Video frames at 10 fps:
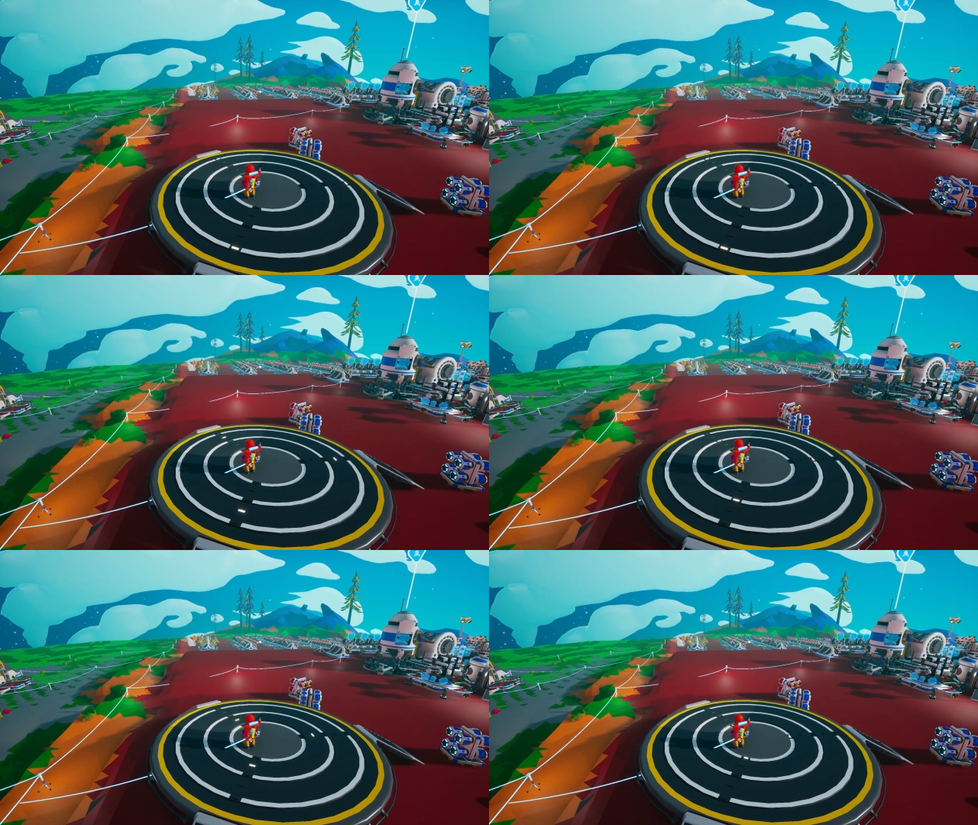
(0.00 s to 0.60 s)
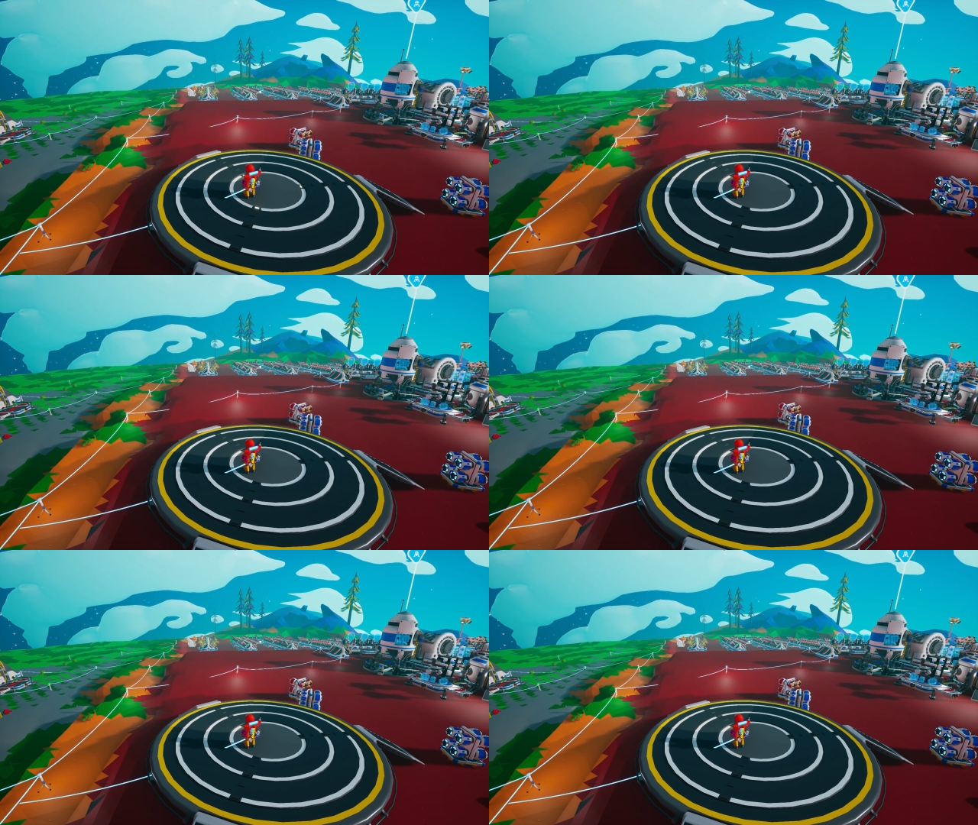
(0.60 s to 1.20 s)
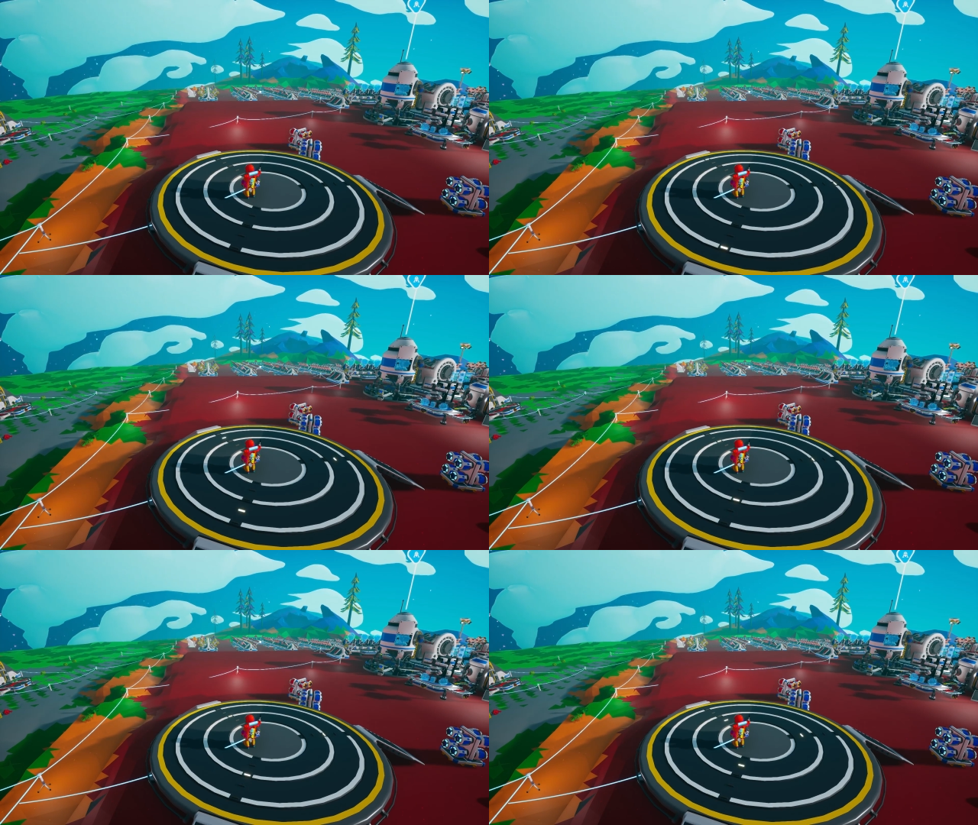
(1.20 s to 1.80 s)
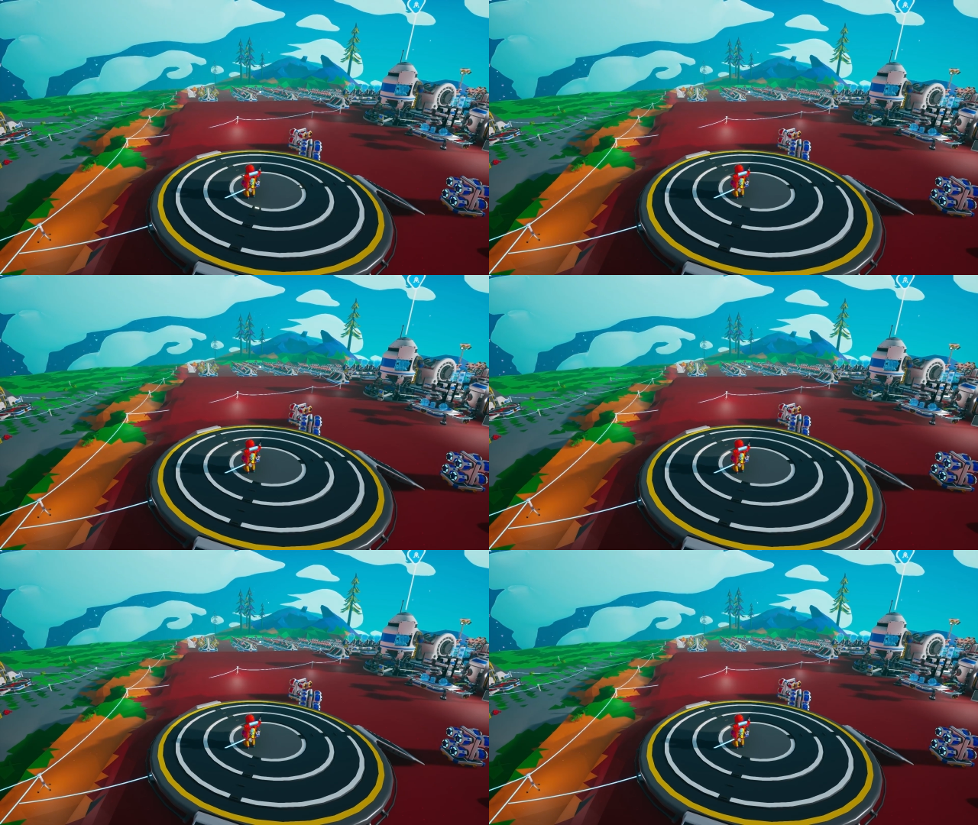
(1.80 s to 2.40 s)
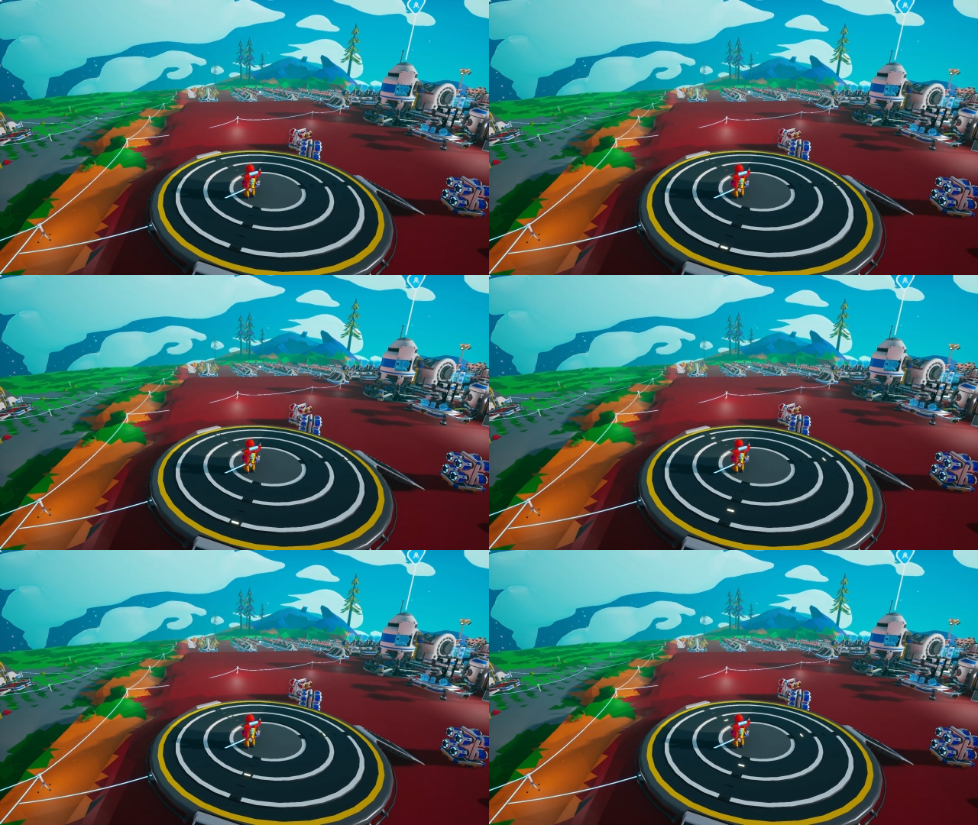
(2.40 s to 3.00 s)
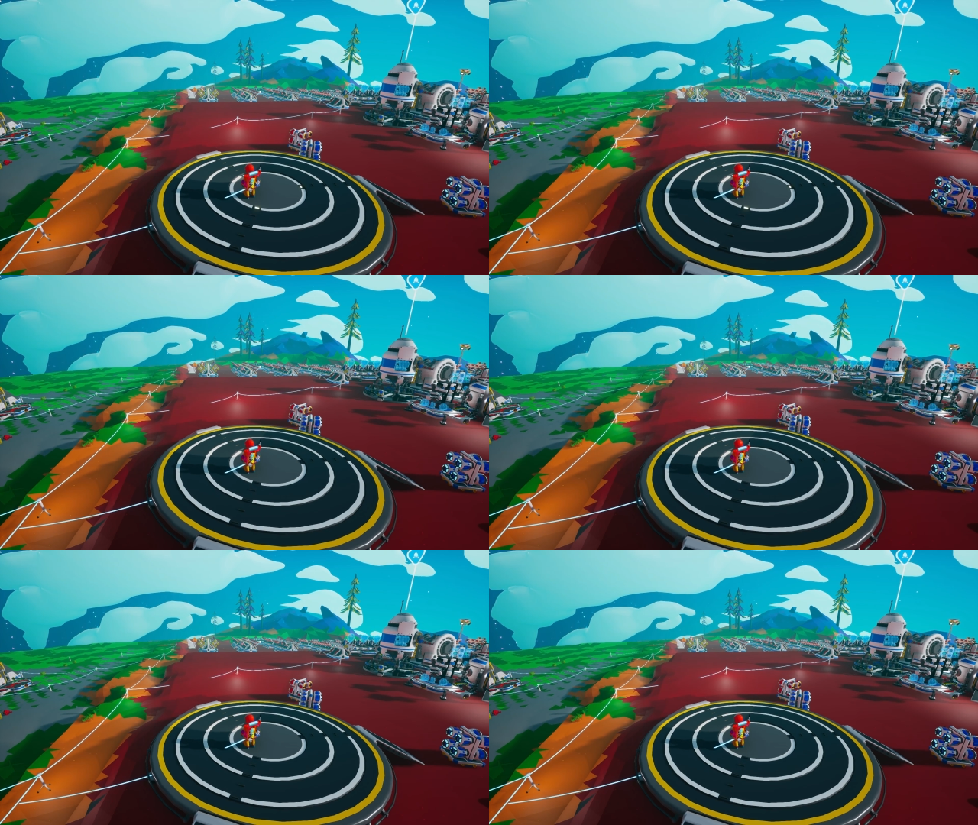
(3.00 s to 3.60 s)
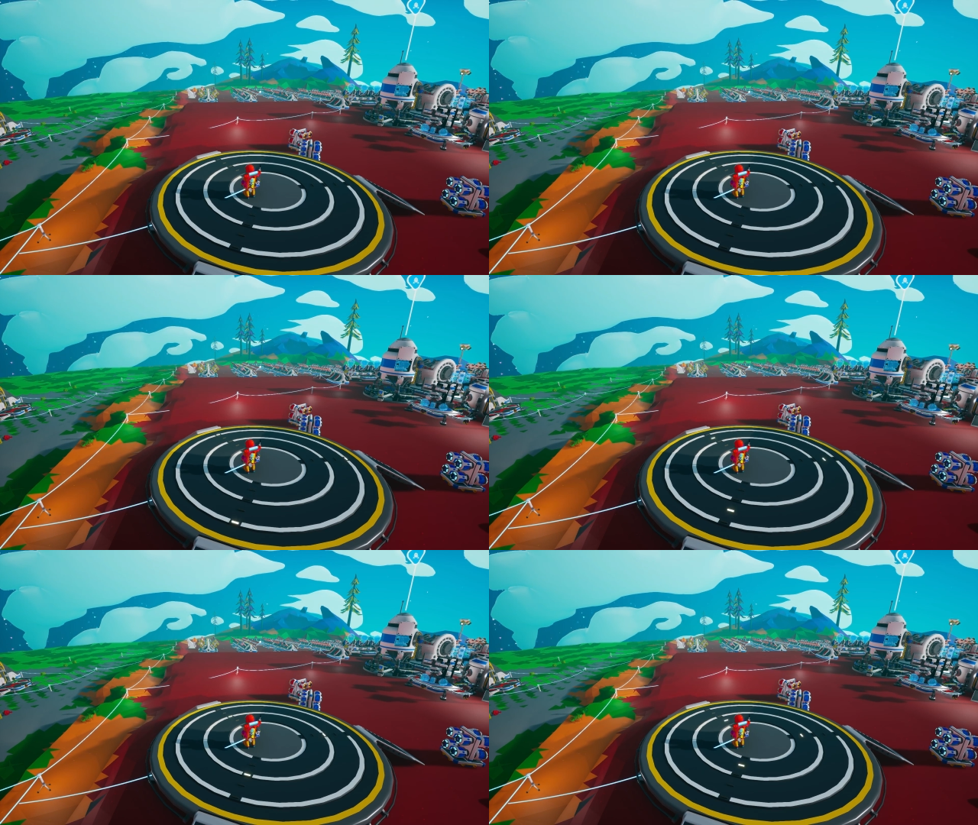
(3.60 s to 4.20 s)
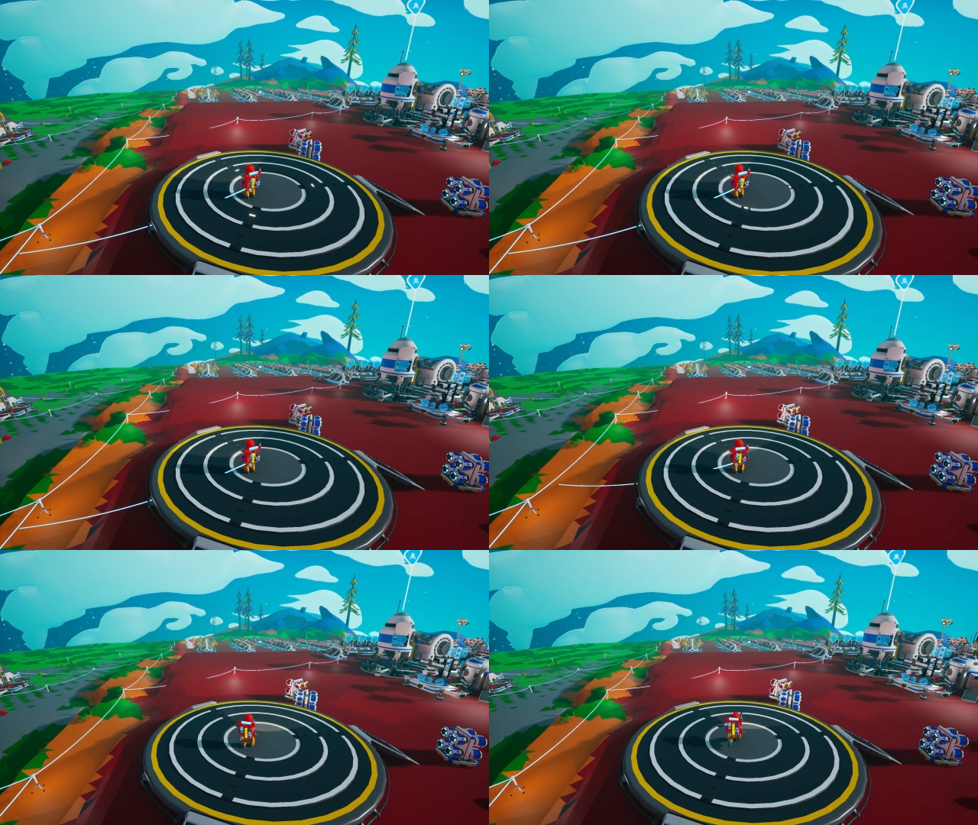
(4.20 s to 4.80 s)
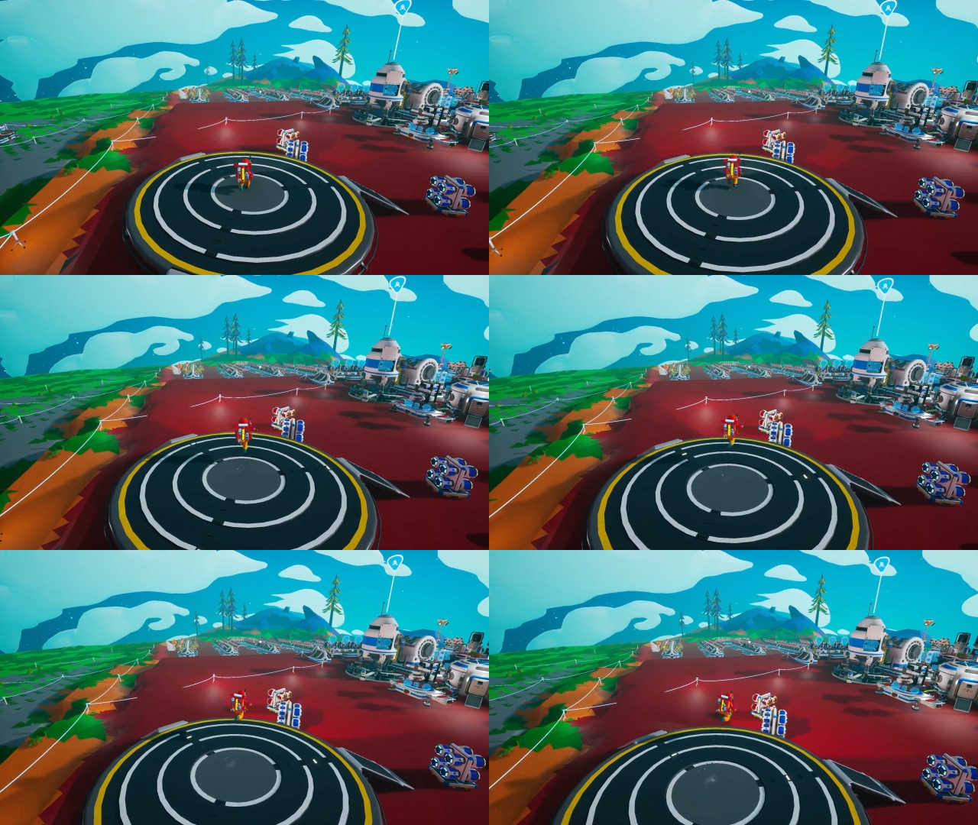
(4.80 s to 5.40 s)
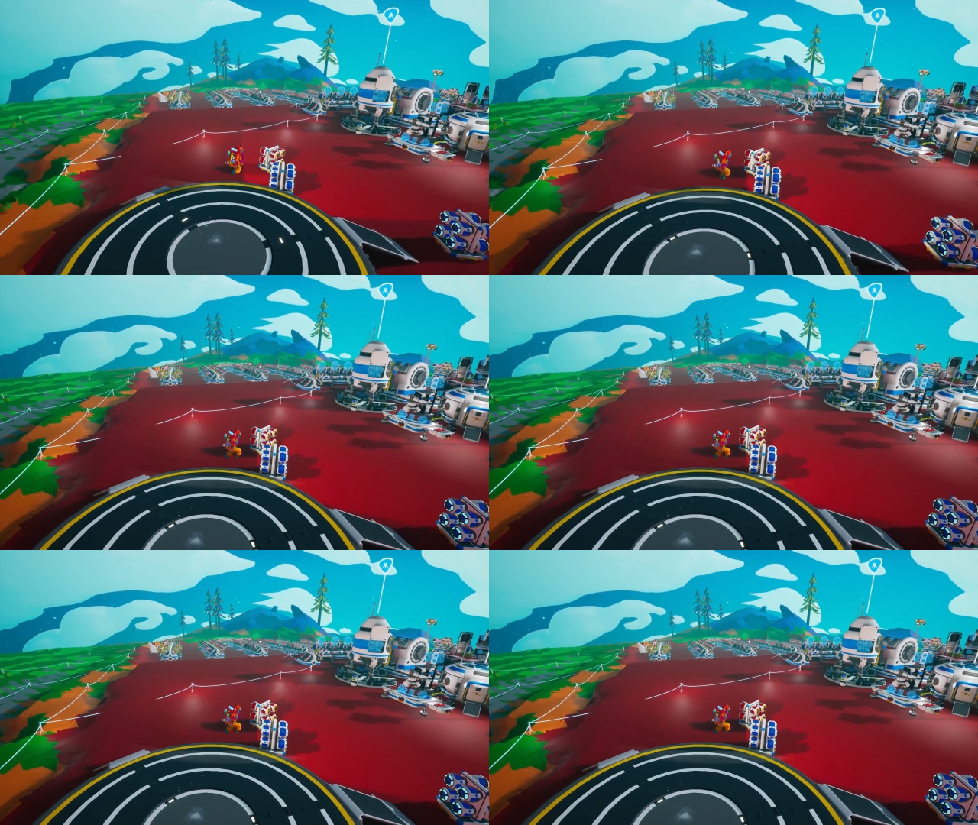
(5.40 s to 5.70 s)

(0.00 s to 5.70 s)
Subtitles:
[unreadable: no face in view]